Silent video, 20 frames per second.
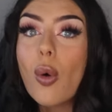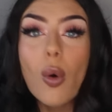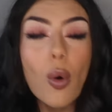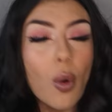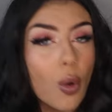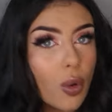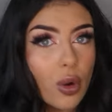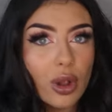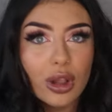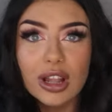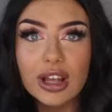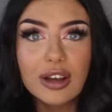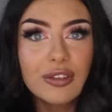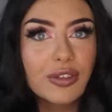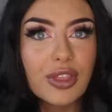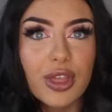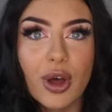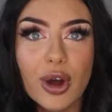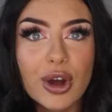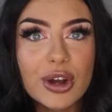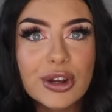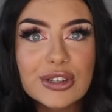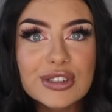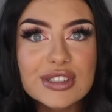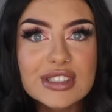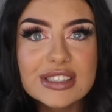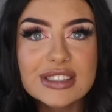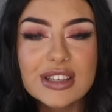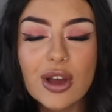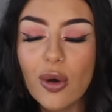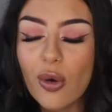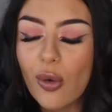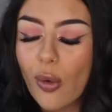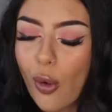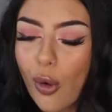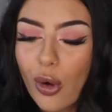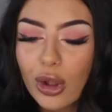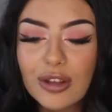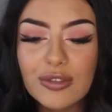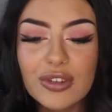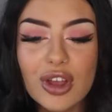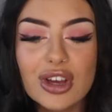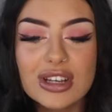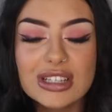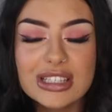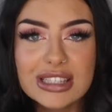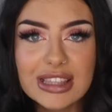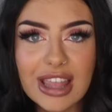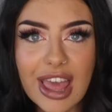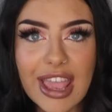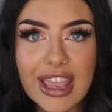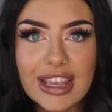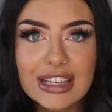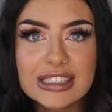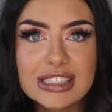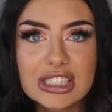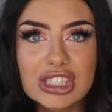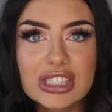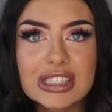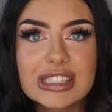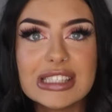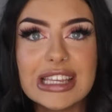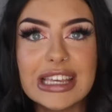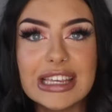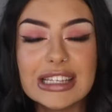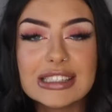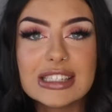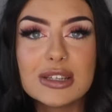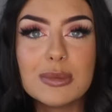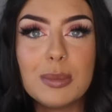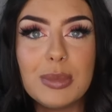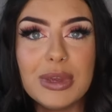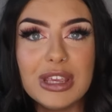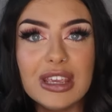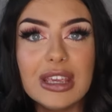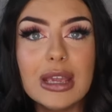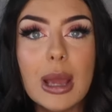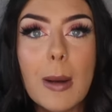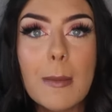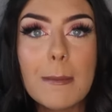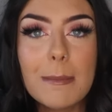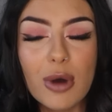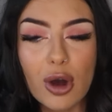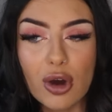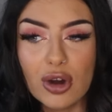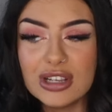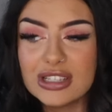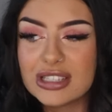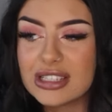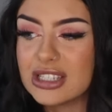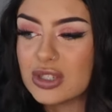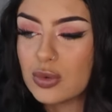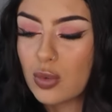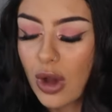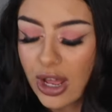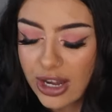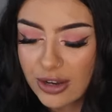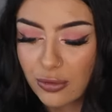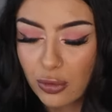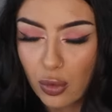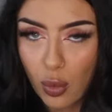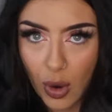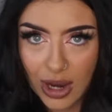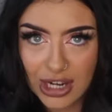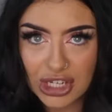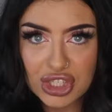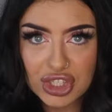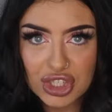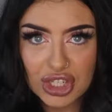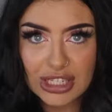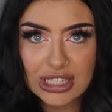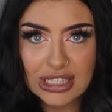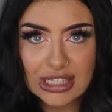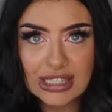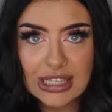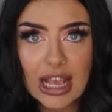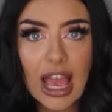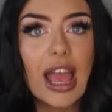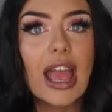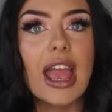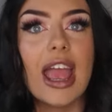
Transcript: All of those all of those things just need to be posed as what if questions